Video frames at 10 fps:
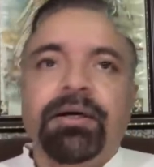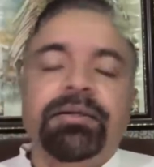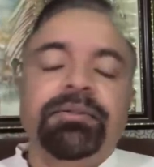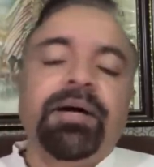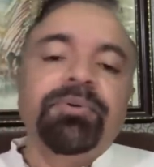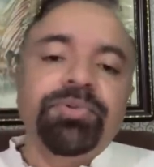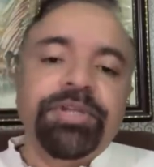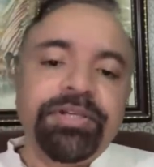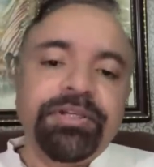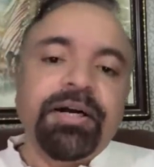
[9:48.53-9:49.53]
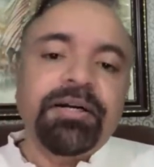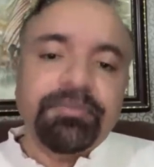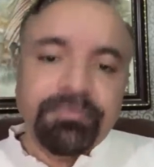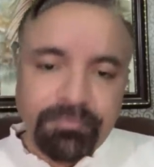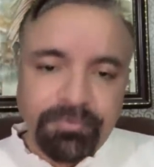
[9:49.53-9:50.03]
Now to hit
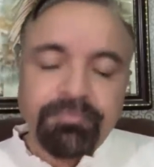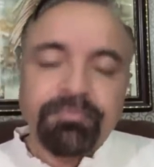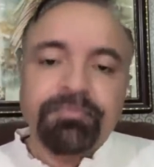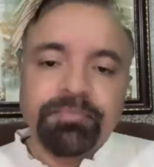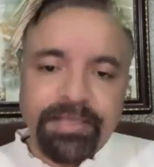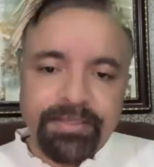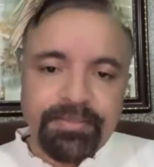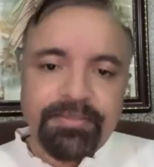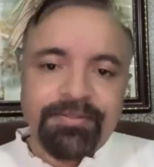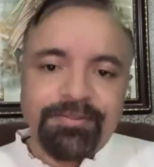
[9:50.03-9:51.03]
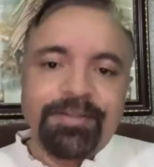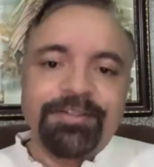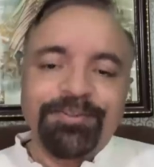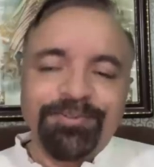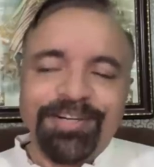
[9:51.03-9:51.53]
our place, I
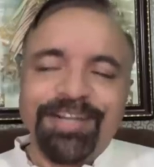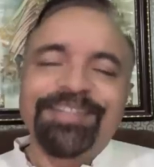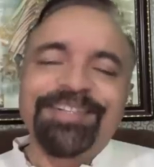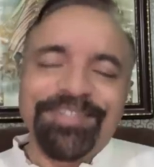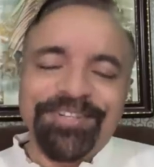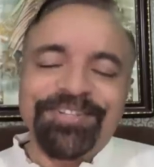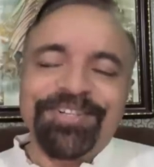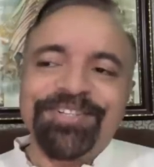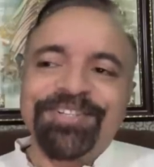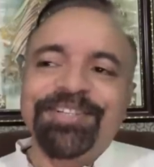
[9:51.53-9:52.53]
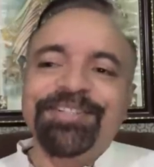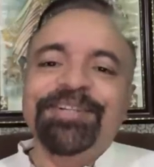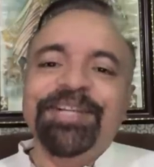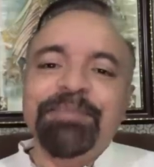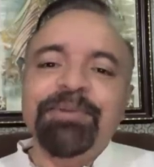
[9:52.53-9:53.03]
tell you another interesting thing.
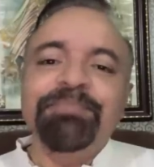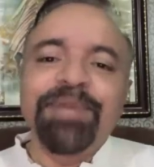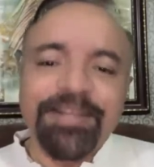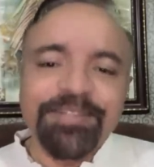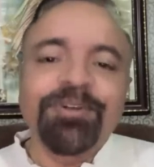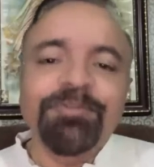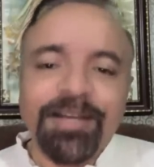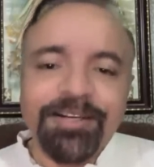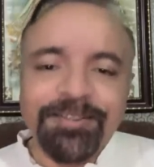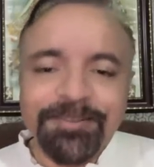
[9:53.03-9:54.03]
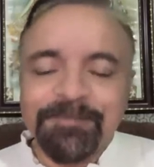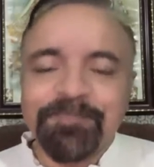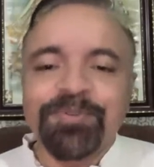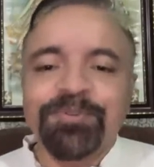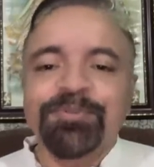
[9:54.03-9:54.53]
The day my parents got married, you
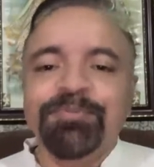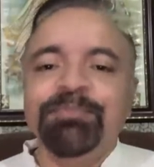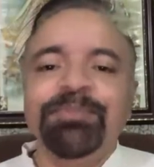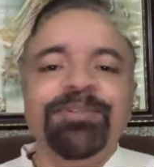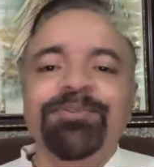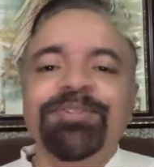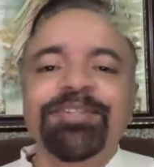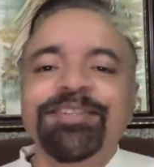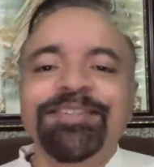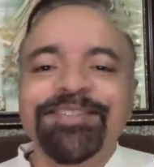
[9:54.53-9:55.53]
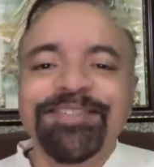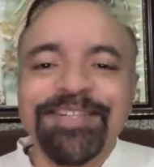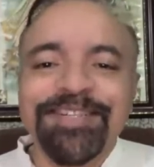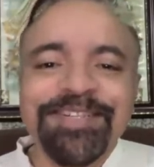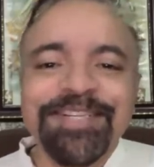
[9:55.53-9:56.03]
know, my mother was a
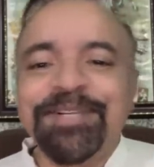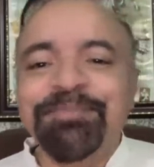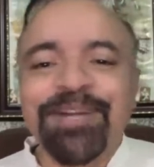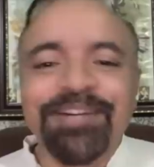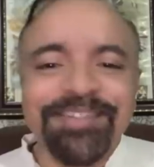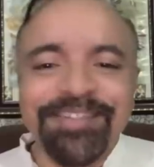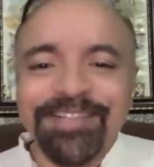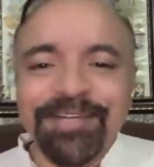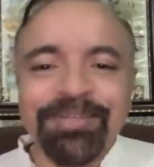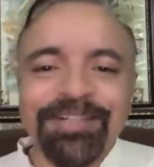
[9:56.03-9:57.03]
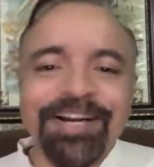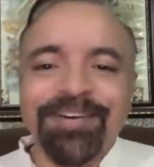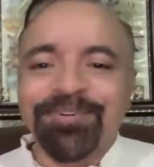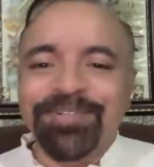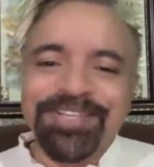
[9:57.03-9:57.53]
city bred girl and my
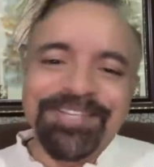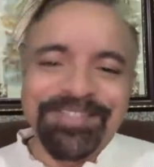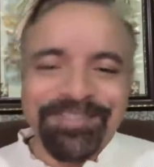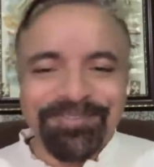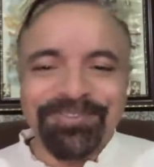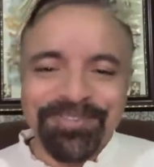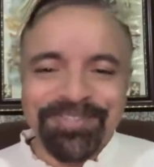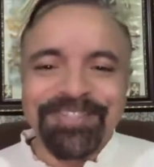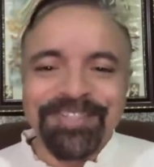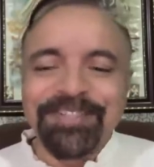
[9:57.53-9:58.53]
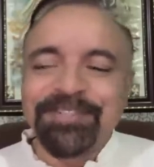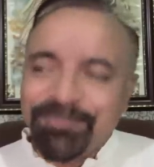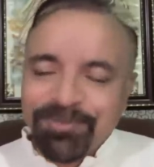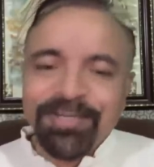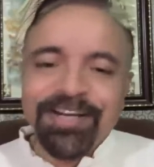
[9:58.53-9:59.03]
dad was, of course,
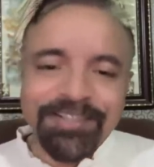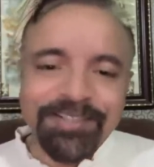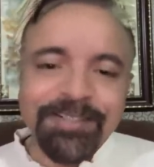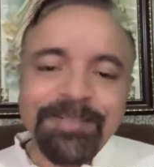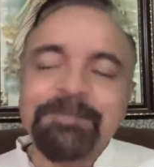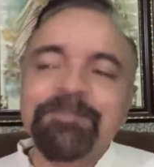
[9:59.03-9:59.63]
from that area.